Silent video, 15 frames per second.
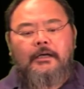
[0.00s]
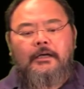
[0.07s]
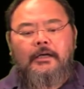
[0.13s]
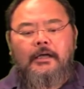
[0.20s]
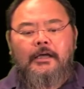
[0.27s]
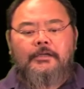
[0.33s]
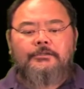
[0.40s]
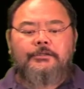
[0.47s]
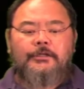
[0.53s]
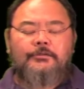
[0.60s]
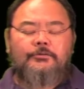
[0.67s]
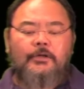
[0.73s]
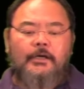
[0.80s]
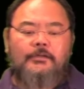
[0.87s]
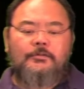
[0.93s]
aj
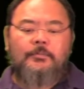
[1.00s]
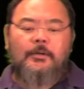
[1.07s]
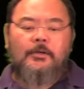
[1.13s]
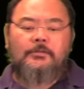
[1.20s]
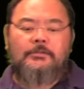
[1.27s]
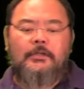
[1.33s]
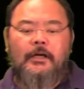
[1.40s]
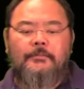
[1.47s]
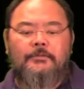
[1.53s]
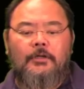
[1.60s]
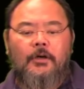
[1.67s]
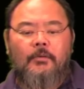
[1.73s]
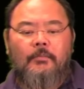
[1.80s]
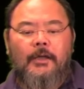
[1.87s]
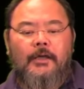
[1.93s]
transpose times
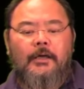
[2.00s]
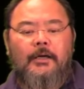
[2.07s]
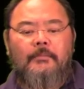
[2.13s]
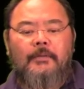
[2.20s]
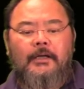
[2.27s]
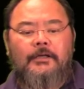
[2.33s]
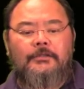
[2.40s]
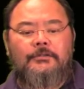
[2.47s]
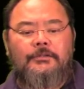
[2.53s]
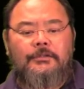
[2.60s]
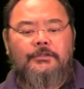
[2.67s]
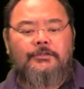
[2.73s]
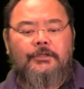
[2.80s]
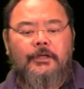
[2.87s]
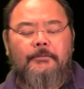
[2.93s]
omega minus
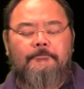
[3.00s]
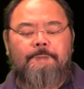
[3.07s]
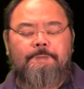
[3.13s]
cj.